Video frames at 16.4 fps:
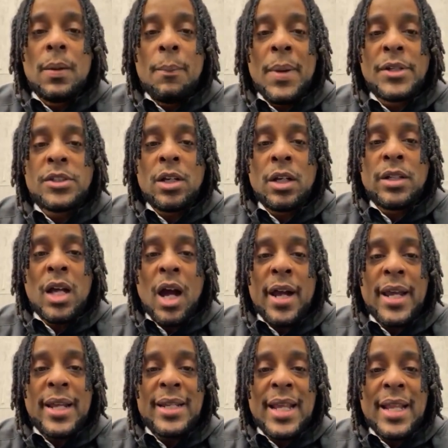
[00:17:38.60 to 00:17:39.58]
Make sure
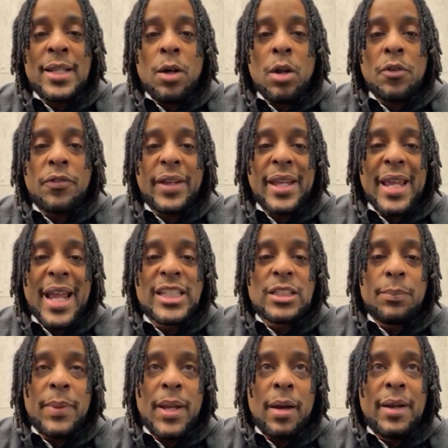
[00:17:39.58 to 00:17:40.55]
y'all hit that
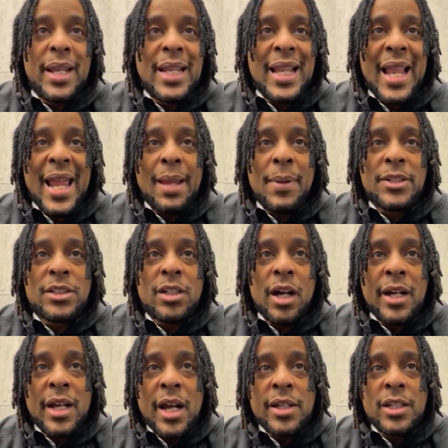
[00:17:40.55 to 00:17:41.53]
notification bell. Hit like. Make
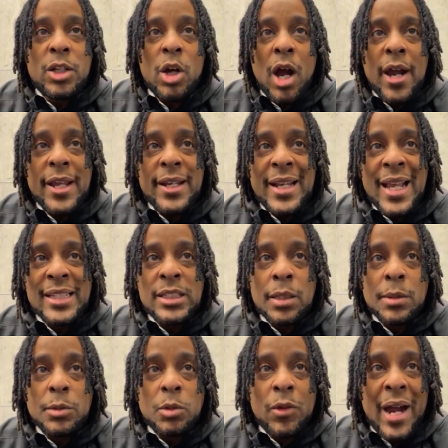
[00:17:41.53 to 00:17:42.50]
sure y'all hit that
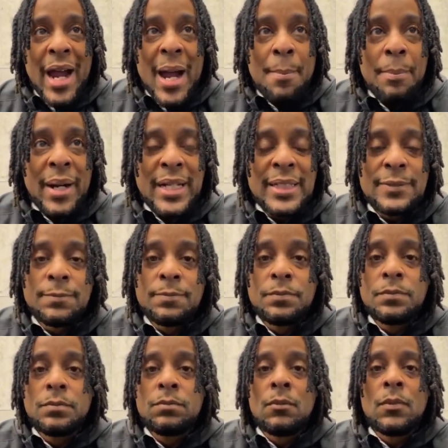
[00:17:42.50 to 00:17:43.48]
subscribe button.
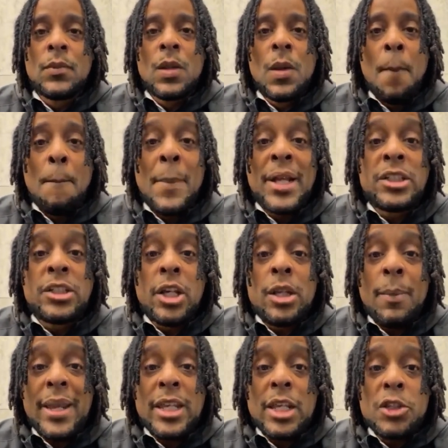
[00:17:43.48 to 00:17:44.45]
Make sure
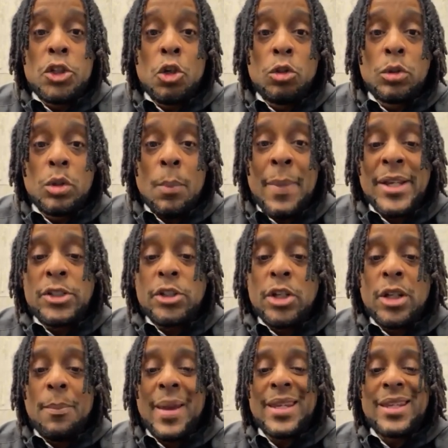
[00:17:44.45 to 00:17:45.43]
you make your
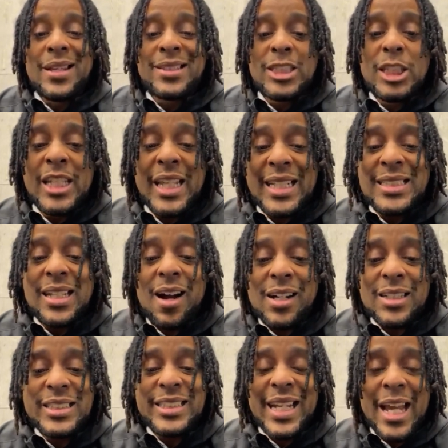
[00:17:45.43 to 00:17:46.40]

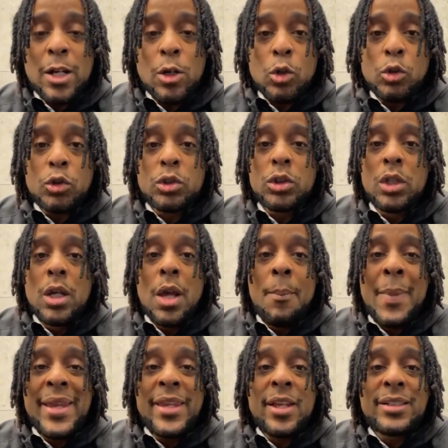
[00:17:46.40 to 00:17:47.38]
TikTok channels.
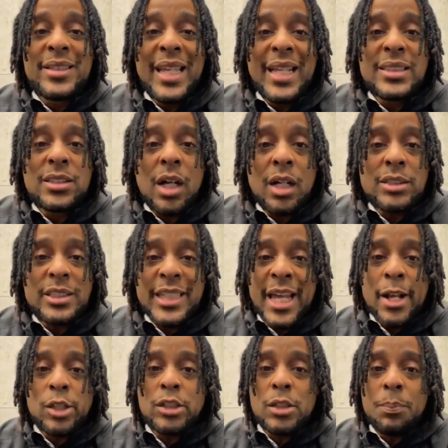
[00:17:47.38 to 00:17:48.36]
Make your TikTok
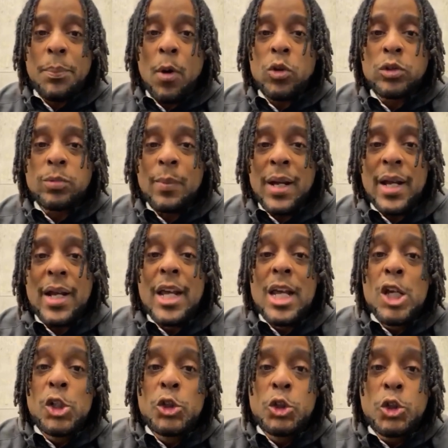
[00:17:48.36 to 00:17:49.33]
channels and post my
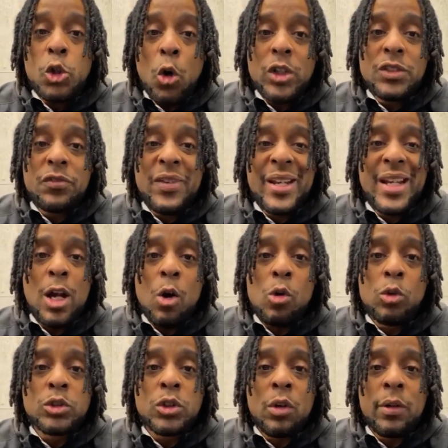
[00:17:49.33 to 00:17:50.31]
short
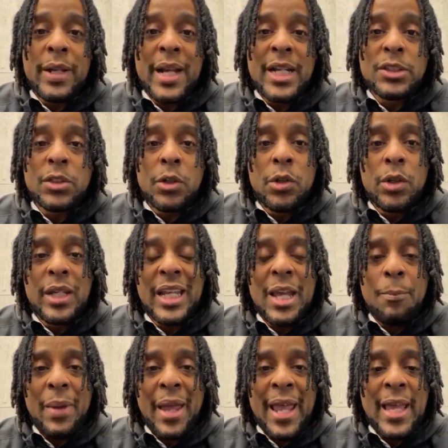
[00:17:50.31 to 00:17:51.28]
videos on there so you can
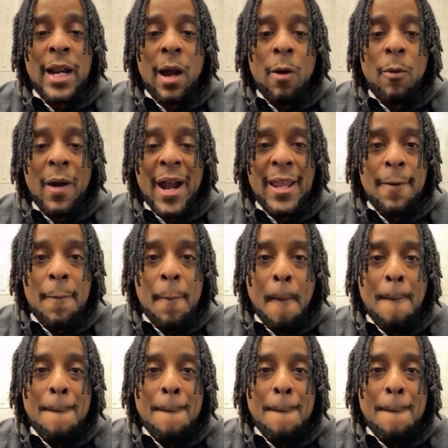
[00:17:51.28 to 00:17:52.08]
get paid, all right?